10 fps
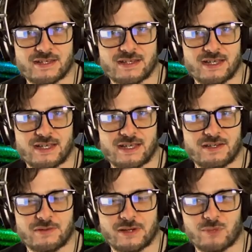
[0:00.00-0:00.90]

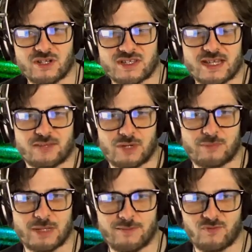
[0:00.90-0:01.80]
you know, I want a second
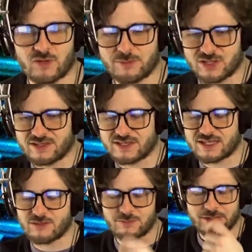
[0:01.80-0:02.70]
webcam for when I'm using the
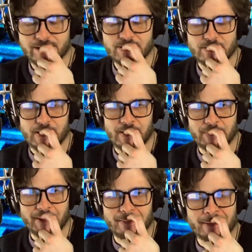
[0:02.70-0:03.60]
steering wheel as well.
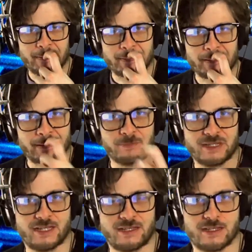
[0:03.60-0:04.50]
But that'll
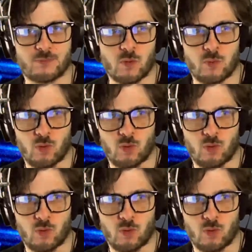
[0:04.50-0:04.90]
be a proper